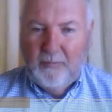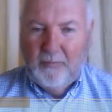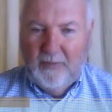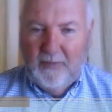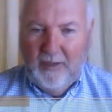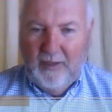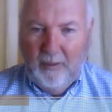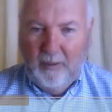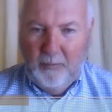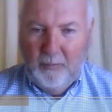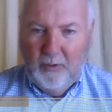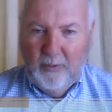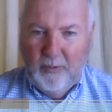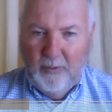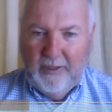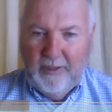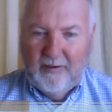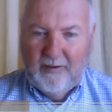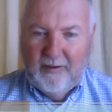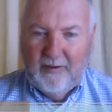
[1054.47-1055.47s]
help you
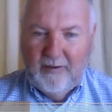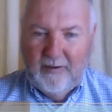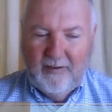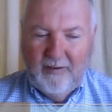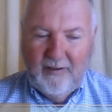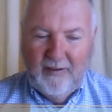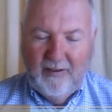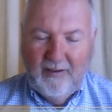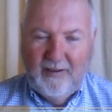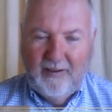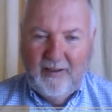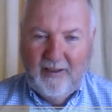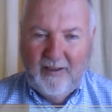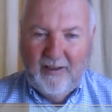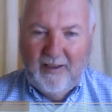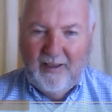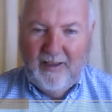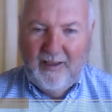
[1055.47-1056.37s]
eat. And